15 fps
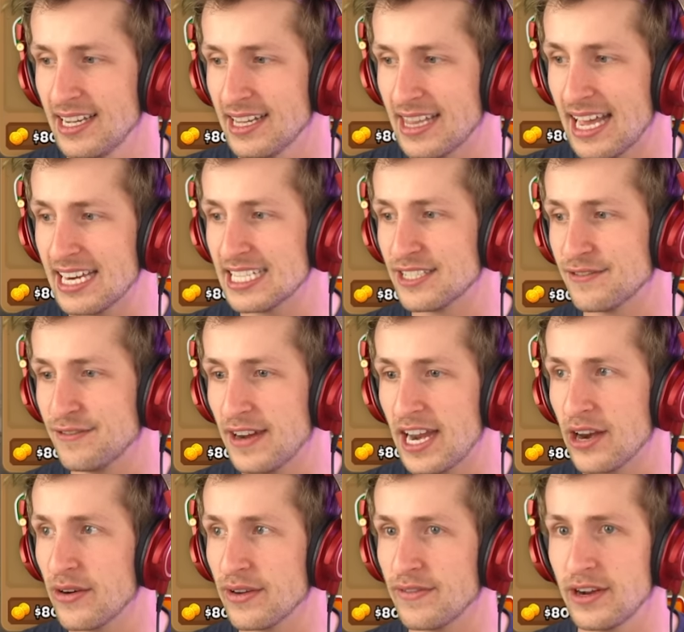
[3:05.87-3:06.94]
That is
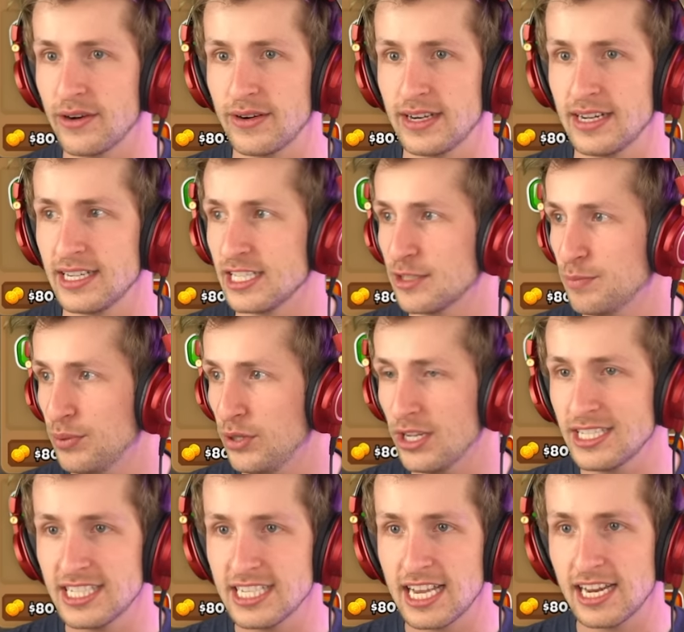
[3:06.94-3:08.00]
very, very nice.
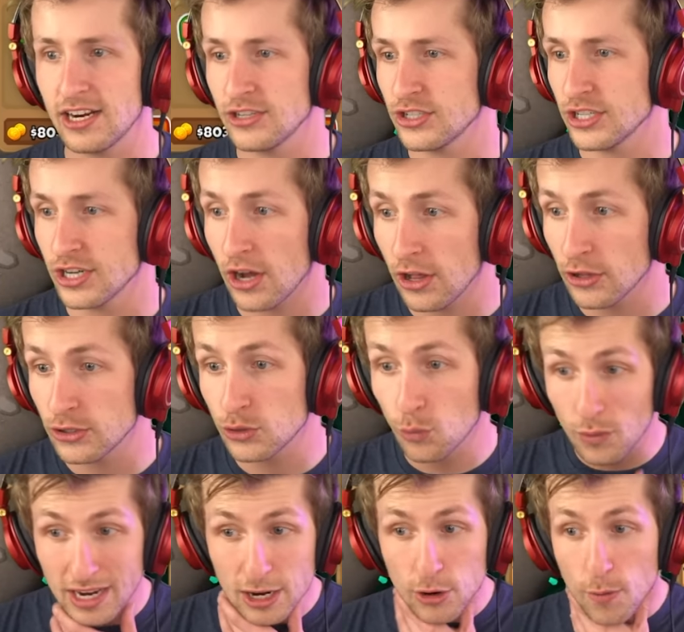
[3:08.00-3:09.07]
Plus the $800.
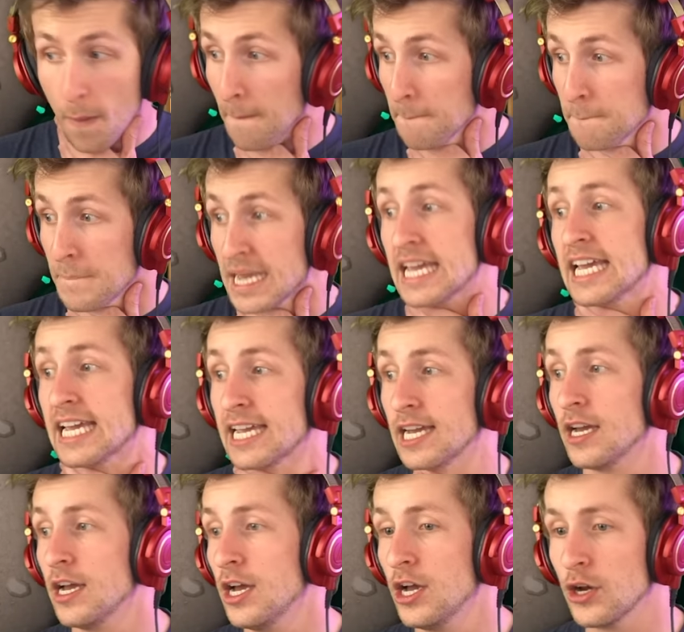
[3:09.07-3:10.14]
We're big
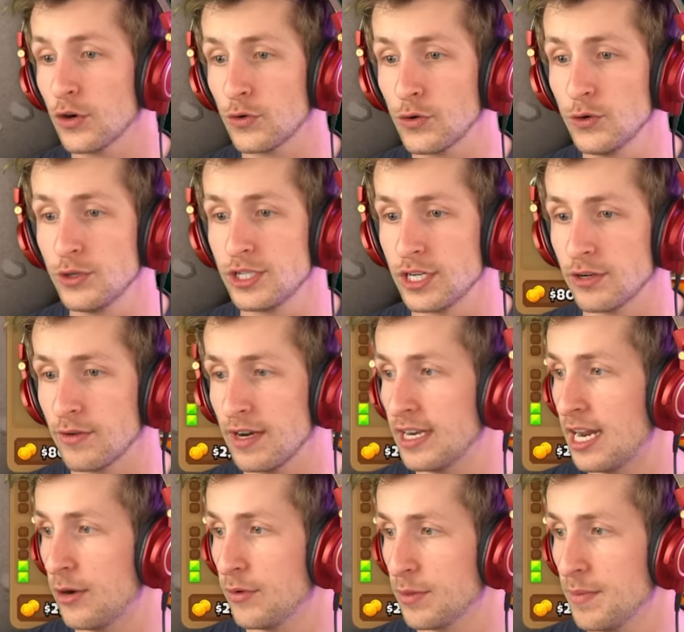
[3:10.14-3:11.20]
cruising right
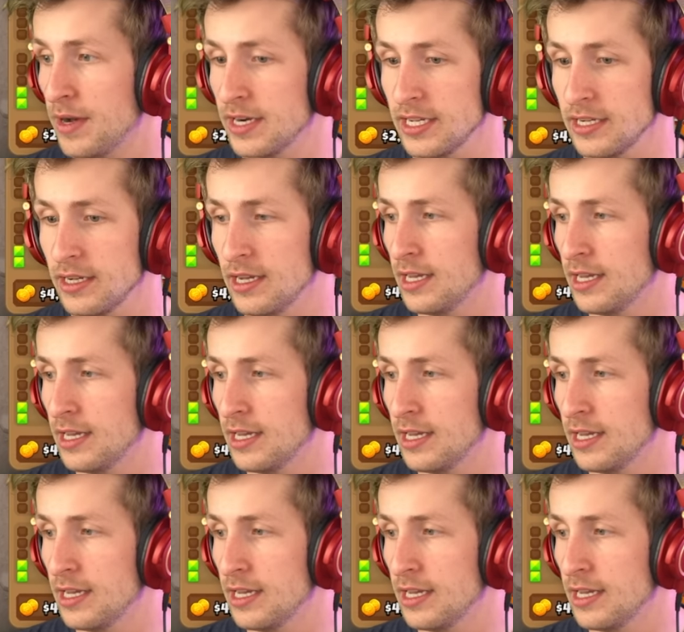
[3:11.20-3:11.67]
now with money.